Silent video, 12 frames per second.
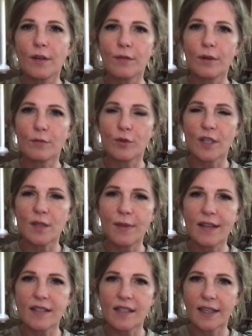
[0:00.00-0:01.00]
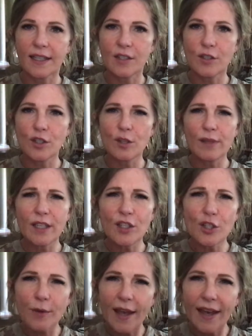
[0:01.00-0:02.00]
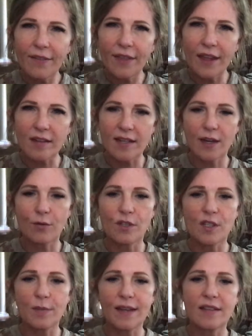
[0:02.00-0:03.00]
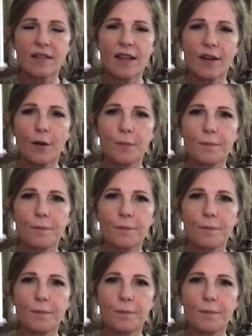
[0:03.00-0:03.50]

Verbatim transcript: from trespassing against you because you have that sacred space there